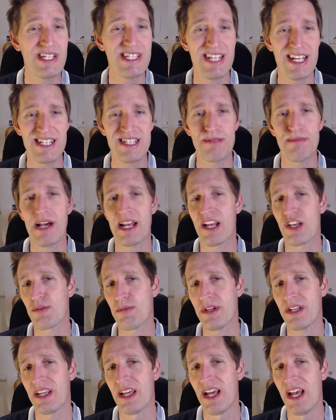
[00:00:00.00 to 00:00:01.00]
data
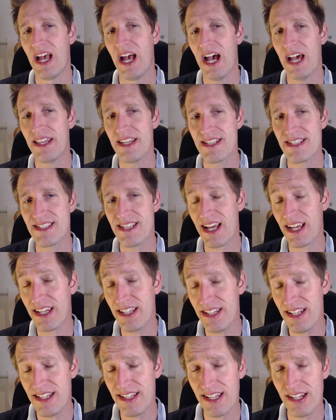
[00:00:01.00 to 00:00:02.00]
management, and the
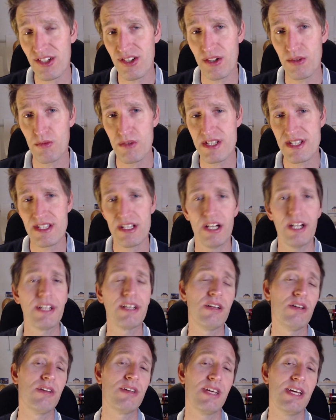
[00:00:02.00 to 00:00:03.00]
second edition was
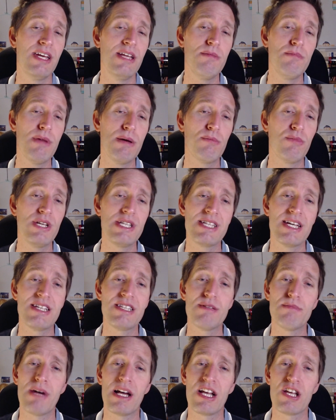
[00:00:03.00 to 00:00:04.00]
titled In-Memory
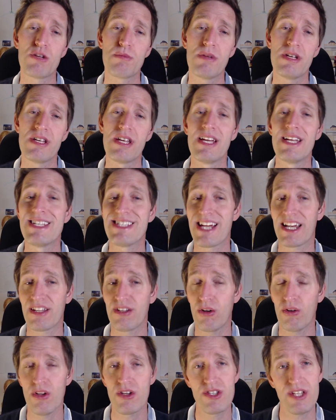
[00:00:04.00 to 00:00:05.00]
Data Management,
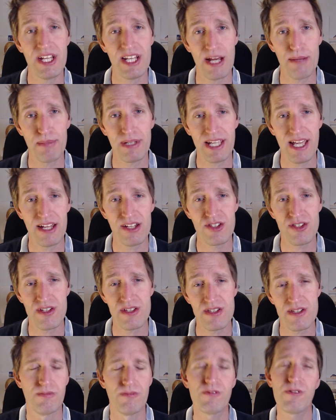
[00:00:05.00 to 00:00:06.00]
Technology and
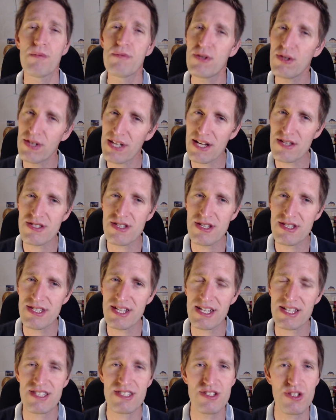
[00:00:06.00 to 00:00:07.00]
Applications. From
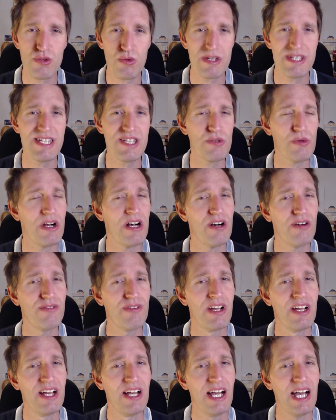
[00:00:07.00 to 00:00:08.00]
2006 to 2012,
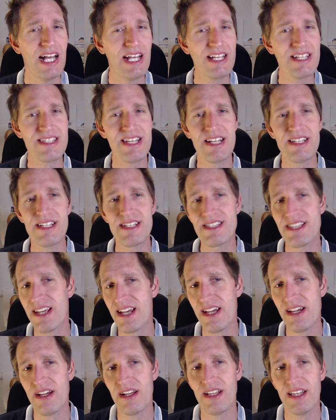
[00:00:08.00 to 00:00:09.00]
Alexander
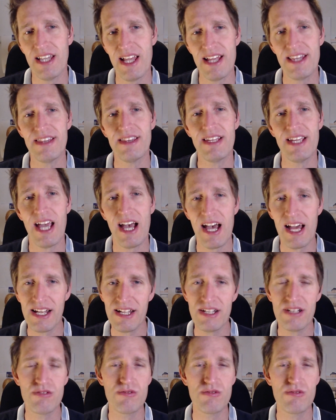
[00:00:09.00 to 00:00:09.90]
Zeier led the HANA